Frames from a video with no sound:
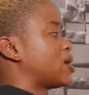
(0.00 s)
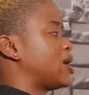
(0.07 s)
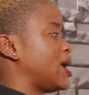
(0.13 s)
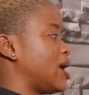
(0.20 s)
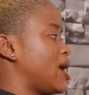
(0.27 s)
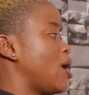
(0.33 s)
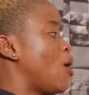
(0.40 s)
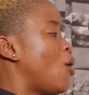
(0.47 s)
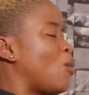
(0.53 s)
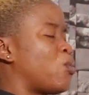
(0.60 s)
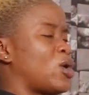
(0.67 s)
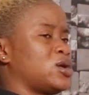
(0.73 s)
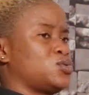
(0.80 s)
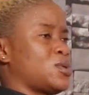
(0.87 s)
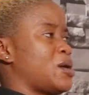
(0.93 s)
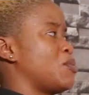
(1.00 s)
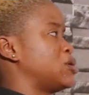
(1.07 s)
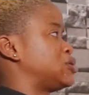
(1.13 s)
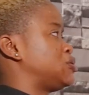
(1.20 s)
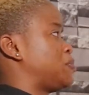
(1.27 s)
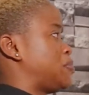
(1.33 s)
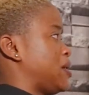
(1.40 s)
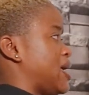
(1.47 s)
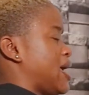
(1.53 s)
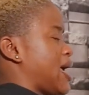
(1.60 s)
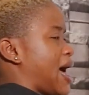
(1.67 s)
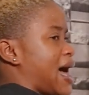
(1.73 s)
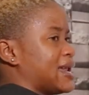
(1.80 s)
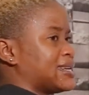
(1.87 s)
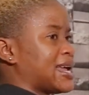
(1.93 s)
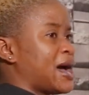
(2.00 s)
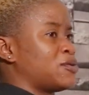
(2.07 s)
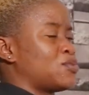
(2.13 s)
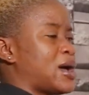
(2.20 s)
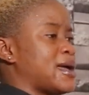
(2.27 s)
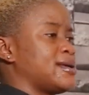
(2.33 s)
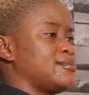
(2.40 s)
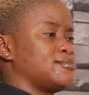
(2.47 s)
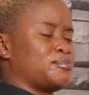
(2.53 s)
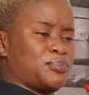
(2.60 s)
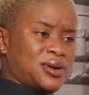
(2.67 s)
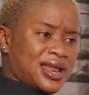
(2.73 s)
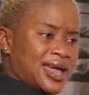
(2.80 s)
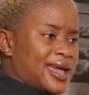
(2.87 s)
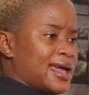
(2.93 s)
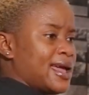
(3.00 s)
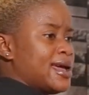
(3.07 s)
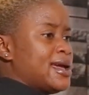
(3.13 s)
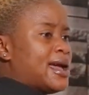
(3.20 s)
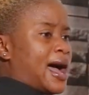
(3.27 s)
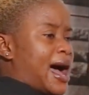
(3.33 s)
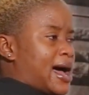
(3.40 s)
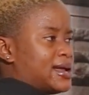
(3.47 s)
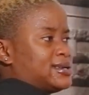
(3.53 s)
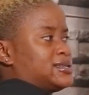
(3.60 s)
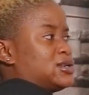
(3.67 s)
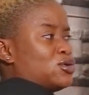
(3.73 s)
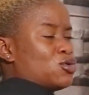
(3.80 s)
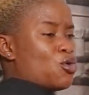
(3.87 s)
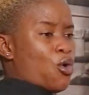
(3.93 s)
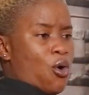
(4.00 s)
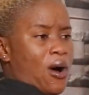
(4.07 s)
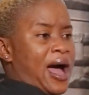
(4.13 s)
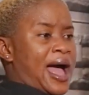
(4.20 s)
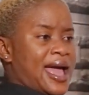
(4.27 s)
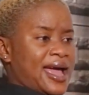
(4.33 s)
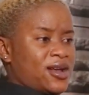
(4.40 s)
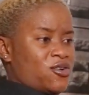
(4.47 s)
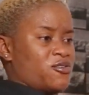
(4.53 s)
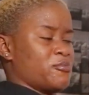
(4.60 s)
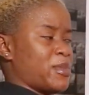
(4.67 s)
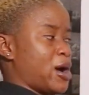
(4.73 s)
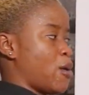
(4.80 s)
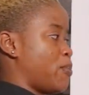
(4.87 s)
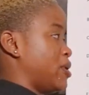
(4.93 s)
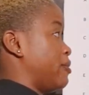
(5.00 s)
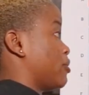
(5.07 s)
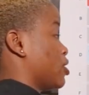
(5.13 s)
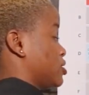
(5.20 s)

Okay, what do I want to play and how do I play and go ahead of my opponent?